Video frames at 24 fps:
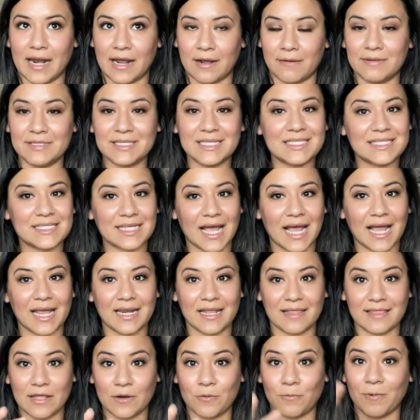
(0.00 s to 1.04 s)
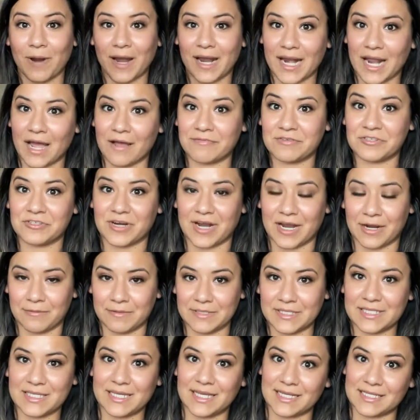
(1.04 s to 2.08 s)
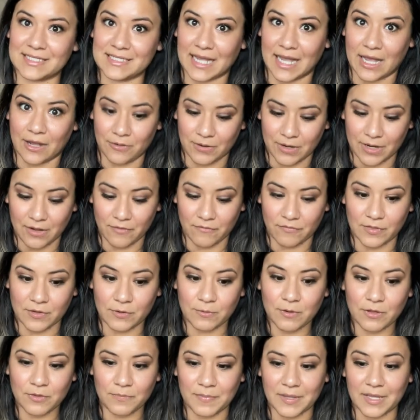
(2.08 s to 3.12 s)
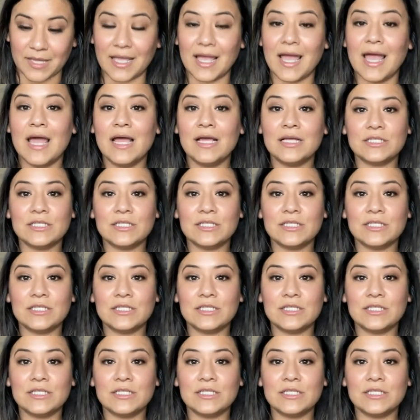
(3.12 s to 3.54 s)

I was assigned and then right after I was kicked out of the quilt bee.